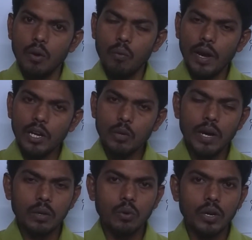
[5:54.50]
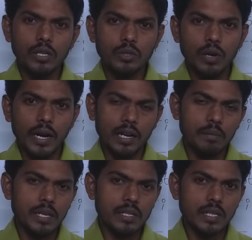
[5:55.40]
While you are going to
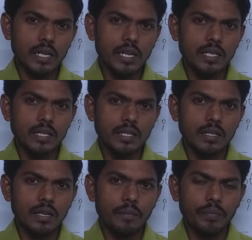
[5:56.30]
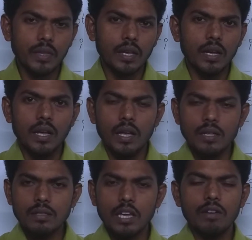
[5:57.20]
academic studies,
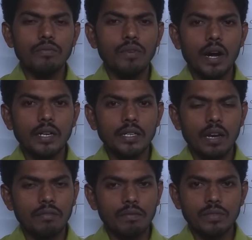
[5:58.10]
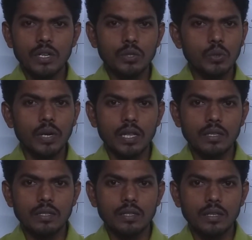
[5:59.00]
there were 40 or 50
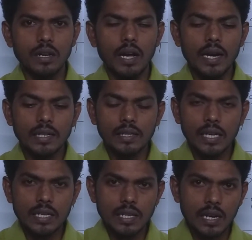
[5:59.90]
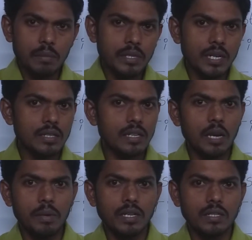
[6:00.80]
students and there is a limited
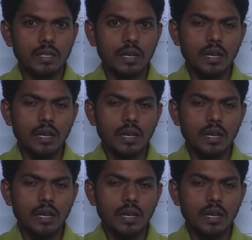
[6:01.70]
syllabus